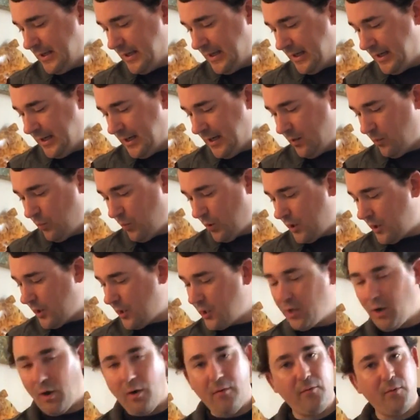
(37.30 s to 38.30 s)
We're going
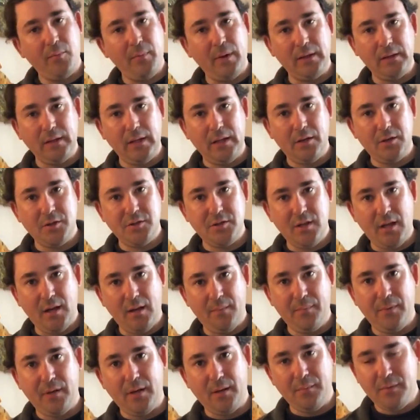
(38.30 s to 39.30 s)
to go over my leader
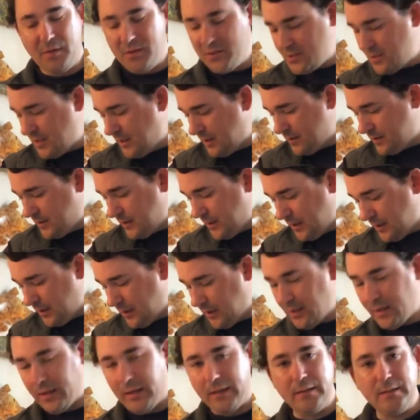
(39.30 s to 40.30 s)
setup that I'm using out there
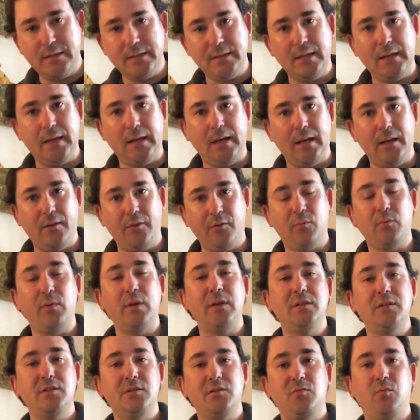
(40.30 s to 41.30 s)
and the
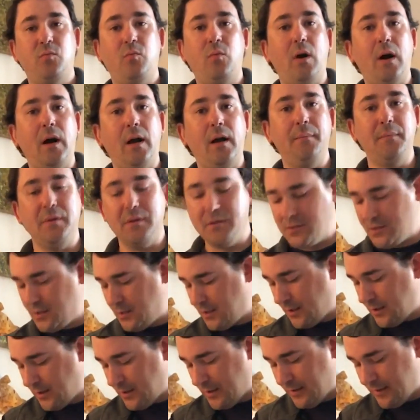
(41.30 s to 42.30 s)
reasons why I'm
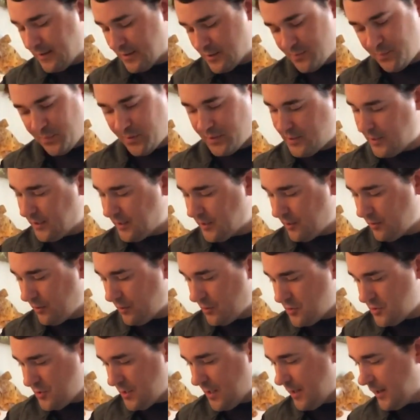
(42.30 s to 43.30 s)
using this
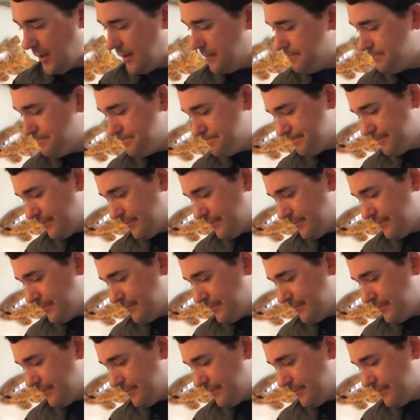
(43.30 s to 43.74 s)
particular setup.